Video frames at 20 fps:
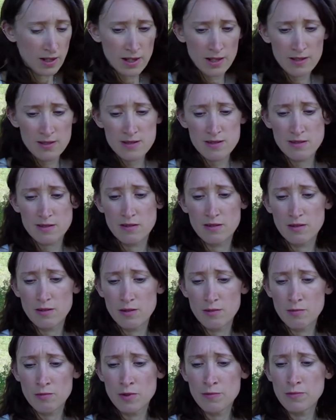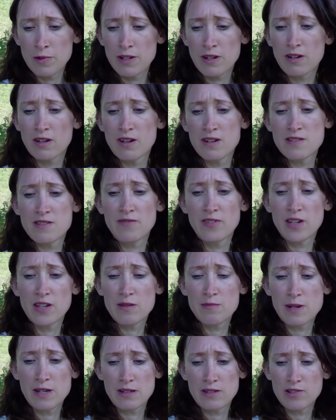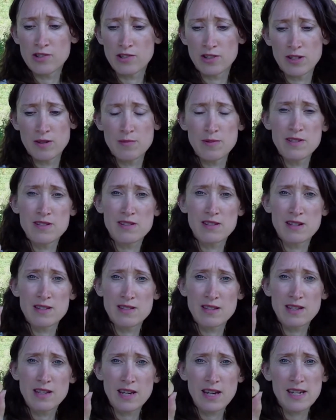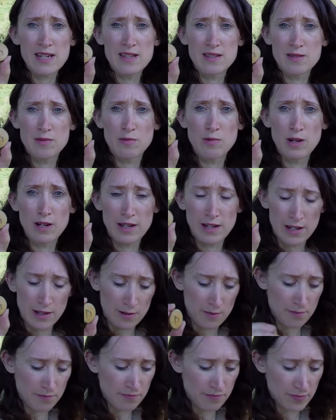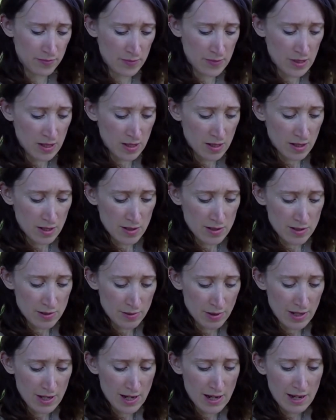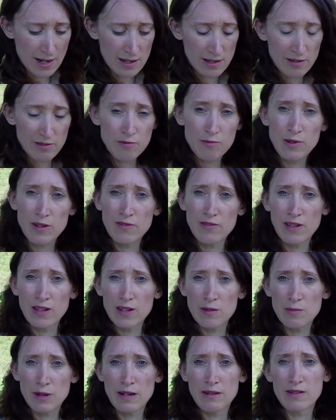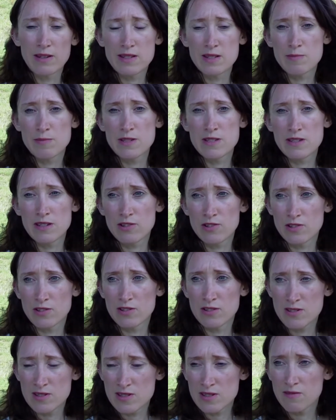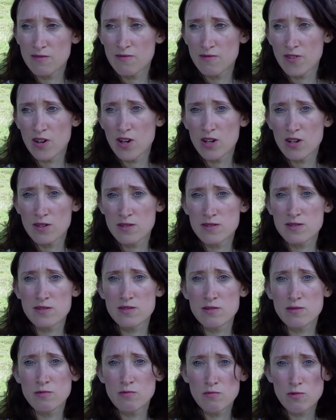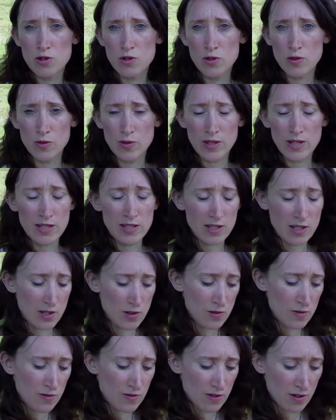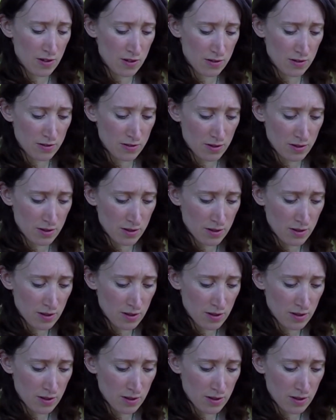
And one way I like to think about this shape is as a gateway. So again, if we think about its position as the first rune in the Uthark,